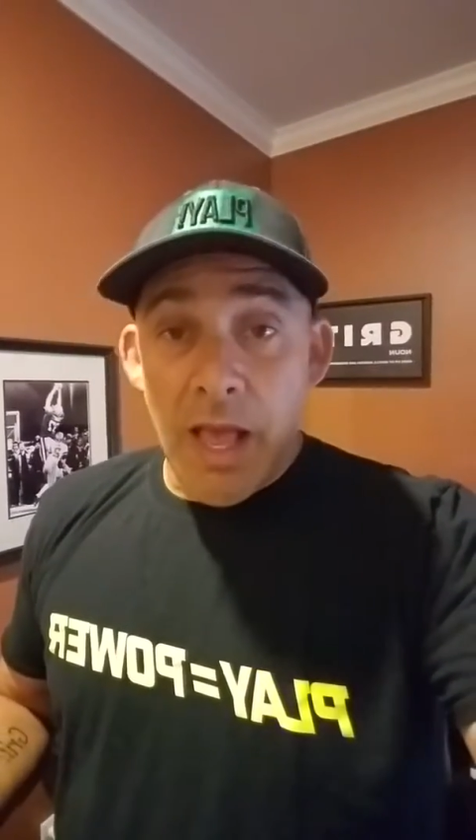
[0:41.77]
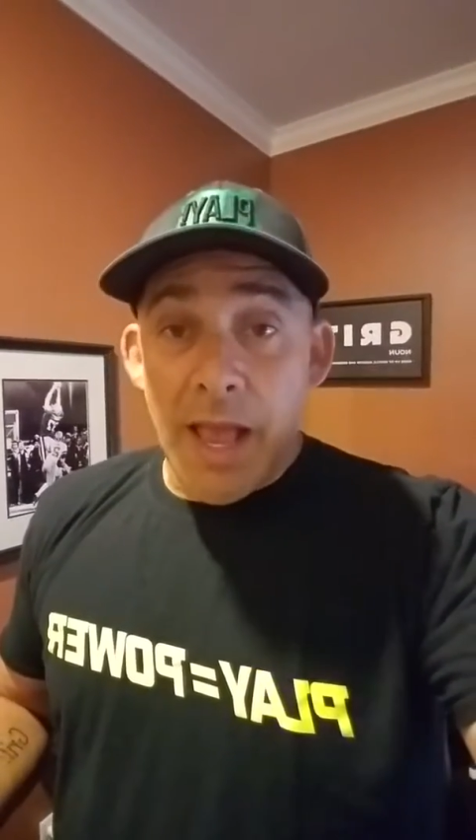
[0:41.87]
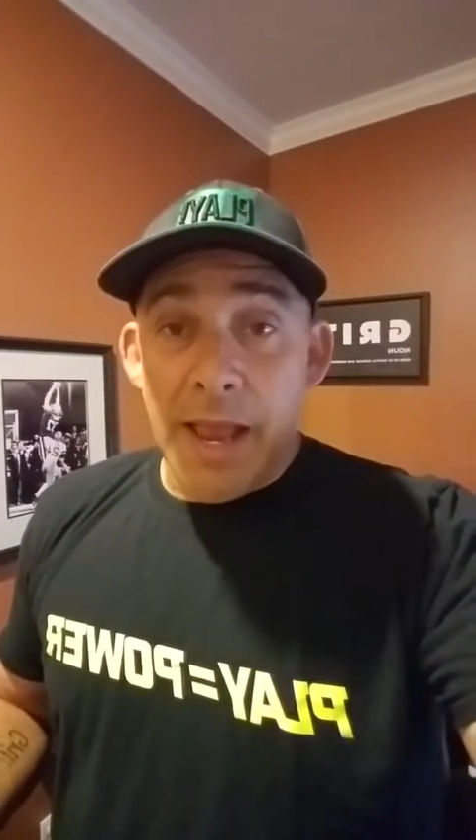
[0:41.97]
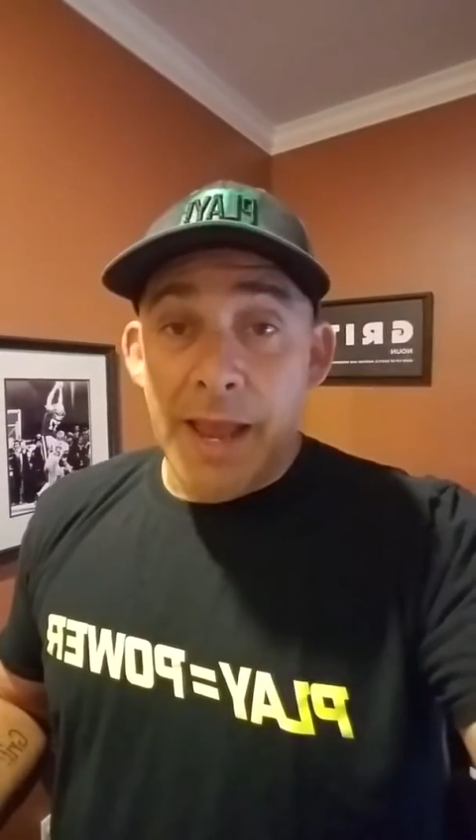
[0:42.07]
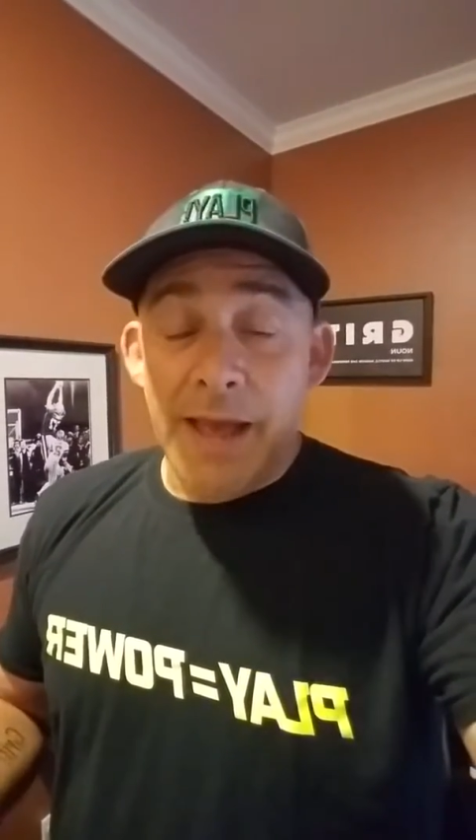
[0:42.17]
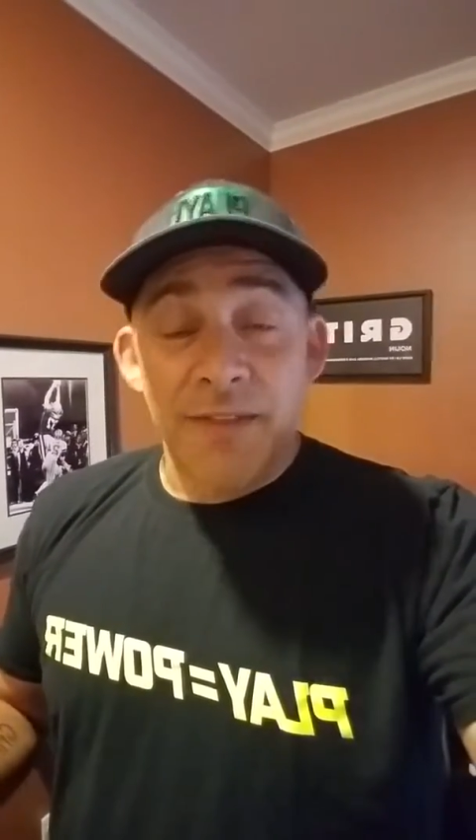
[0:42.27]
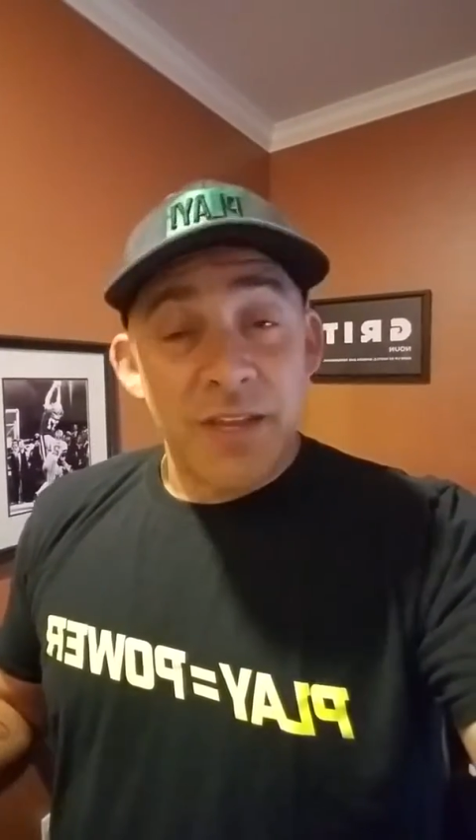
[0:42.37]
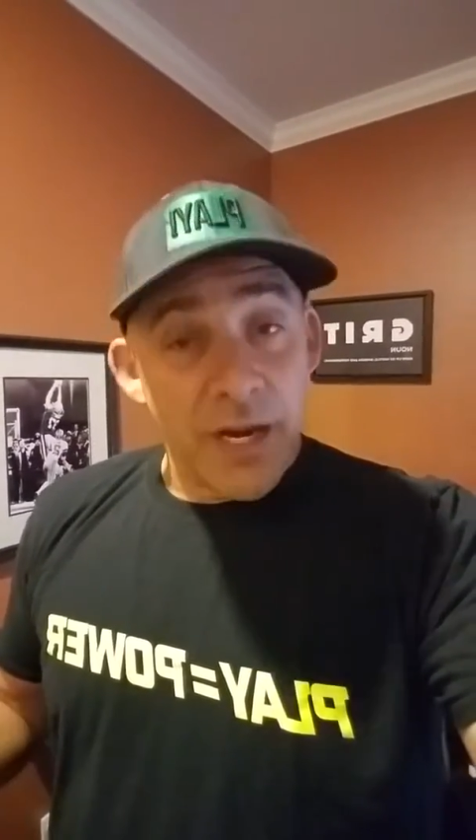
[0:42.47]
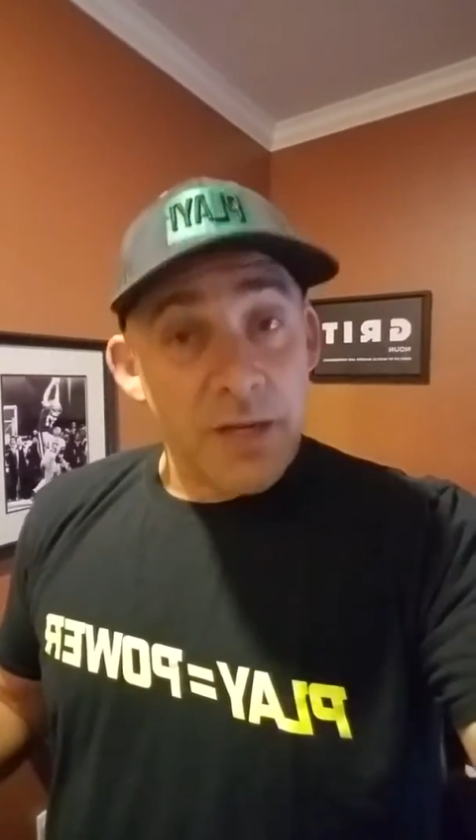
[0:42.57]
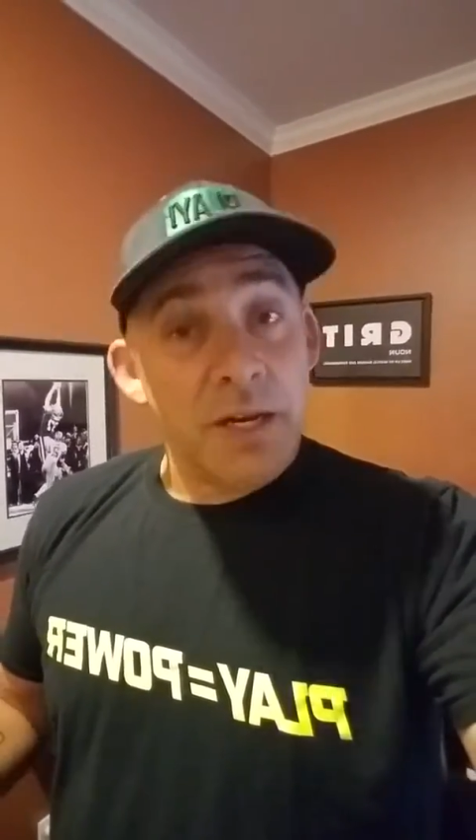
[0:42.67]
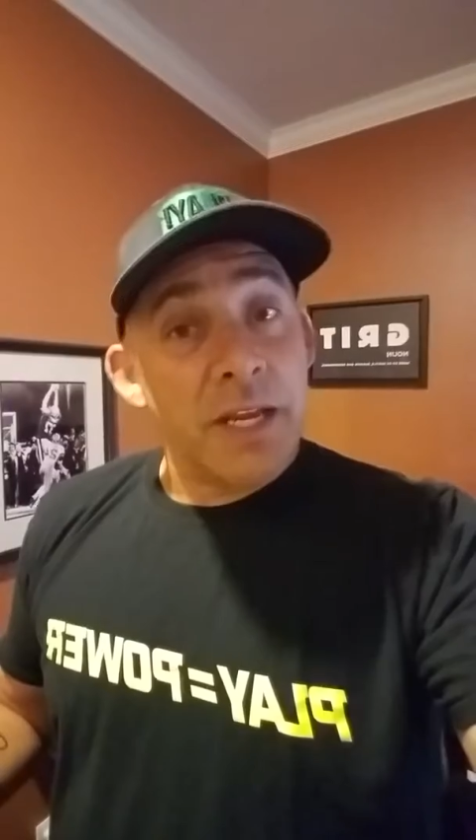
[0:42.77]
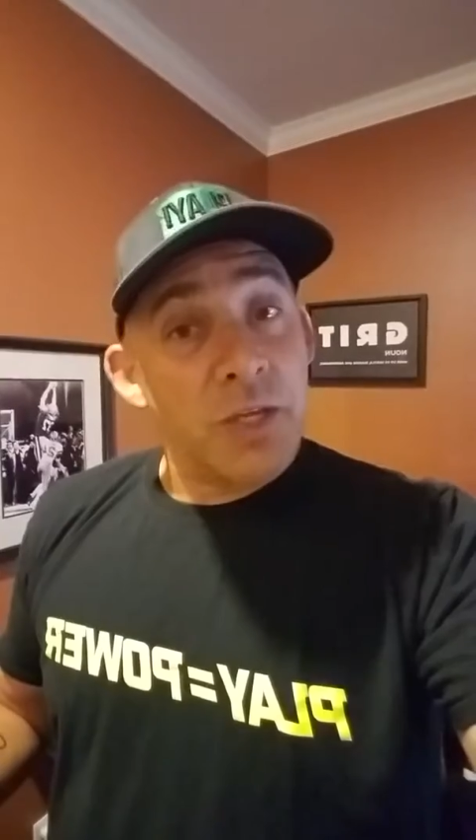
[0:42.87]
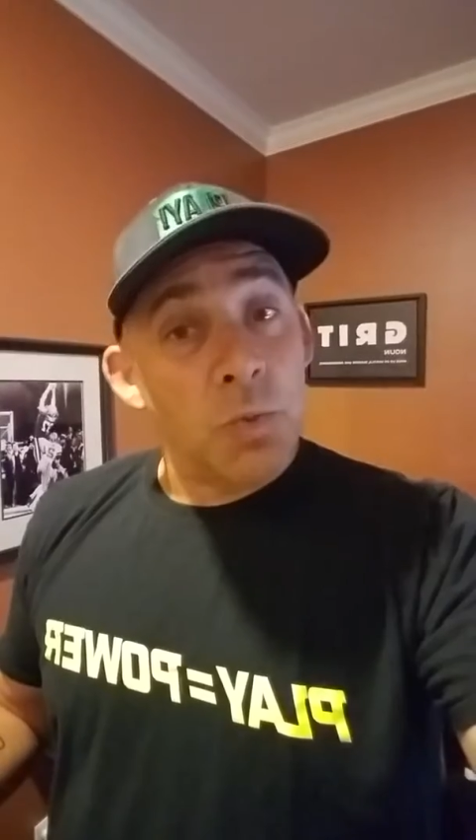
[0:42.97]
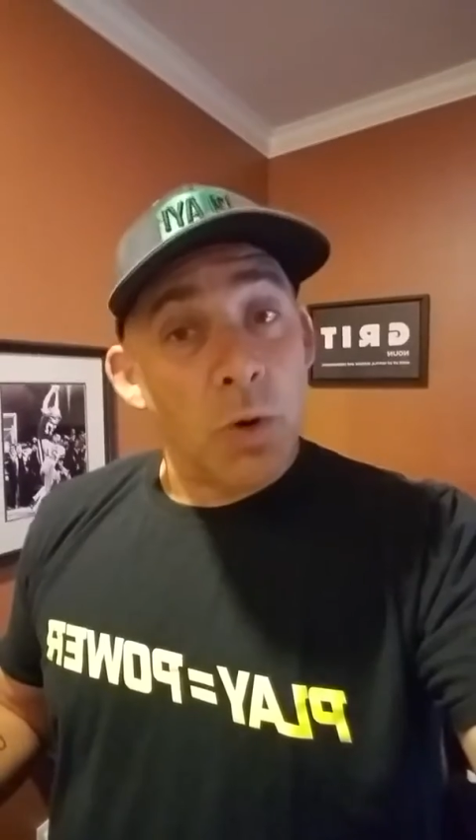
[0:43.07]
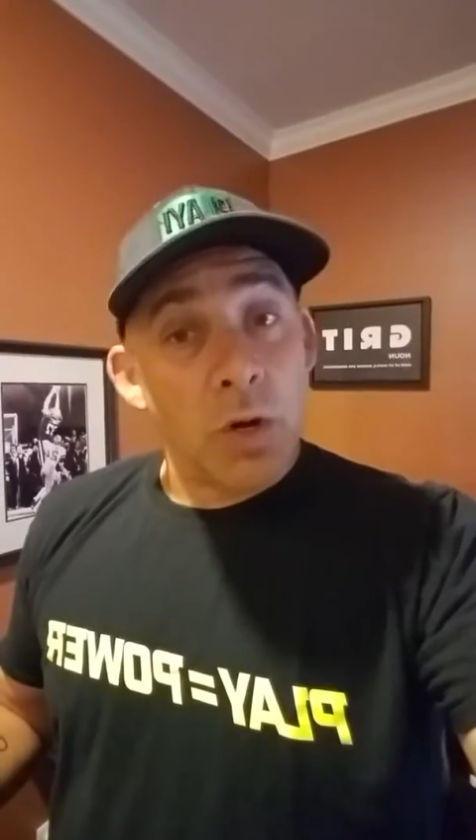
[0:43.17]
And the younger kids
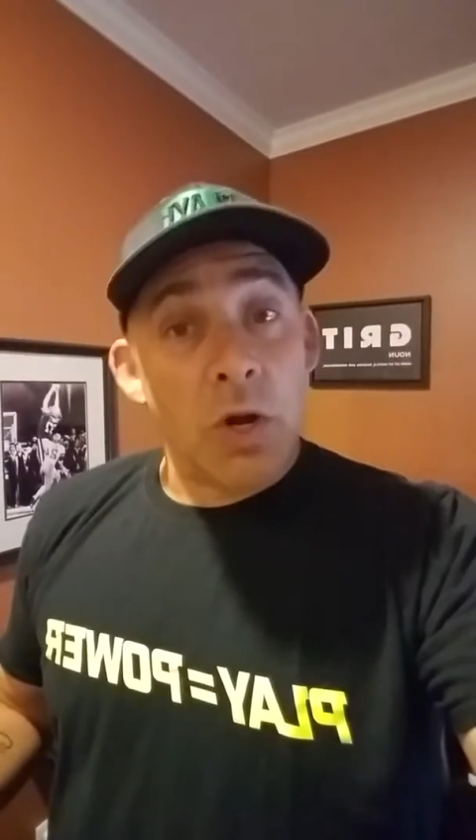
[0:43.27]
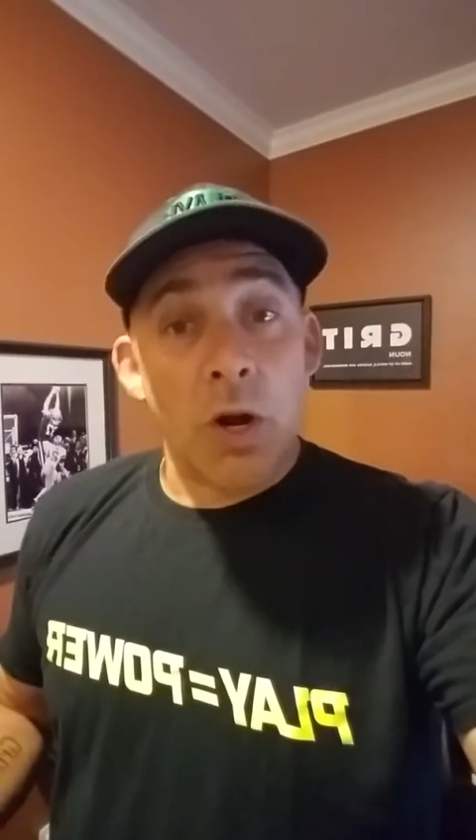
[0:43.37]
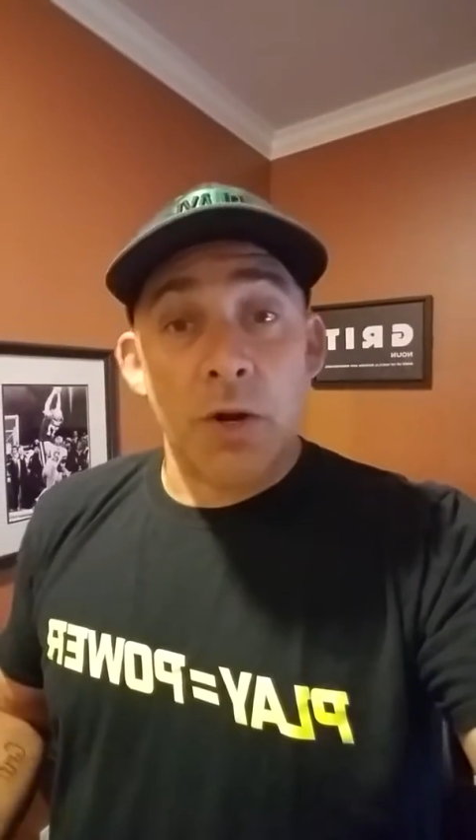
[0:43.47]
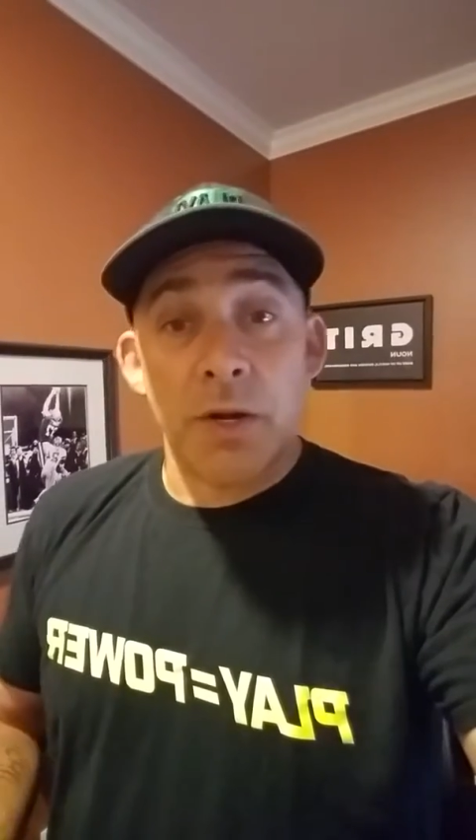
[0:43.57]
work harder to